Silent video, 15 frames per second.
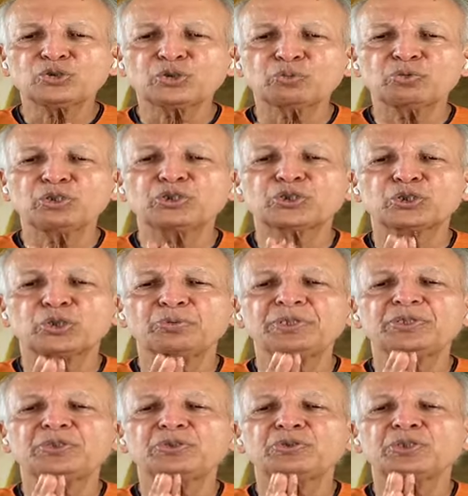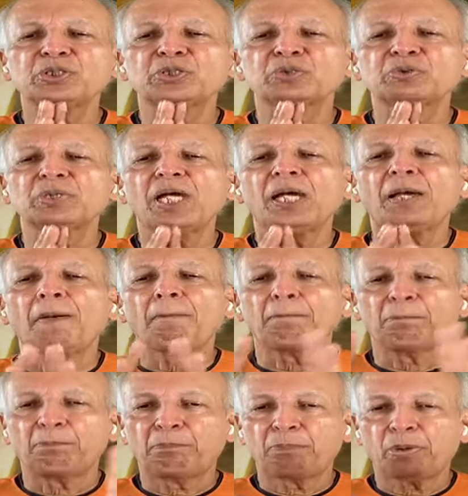So we'll show it to you
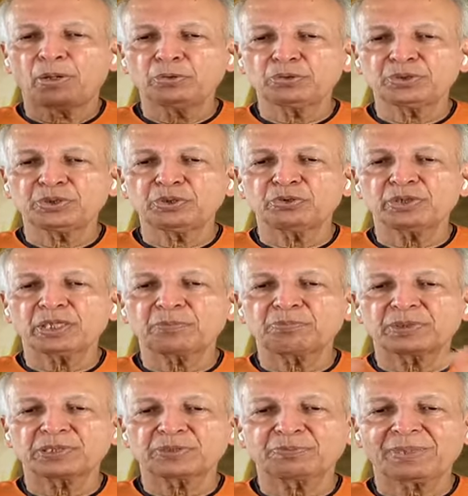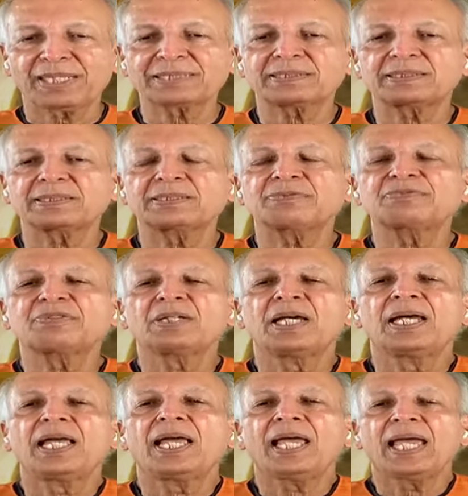both yogic perspective
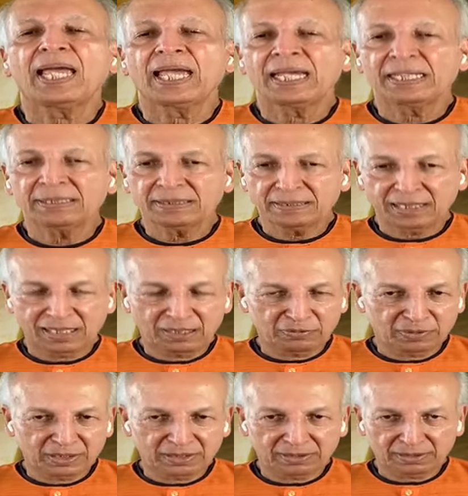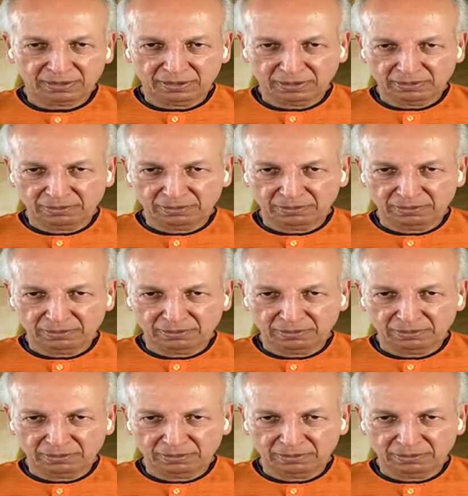and our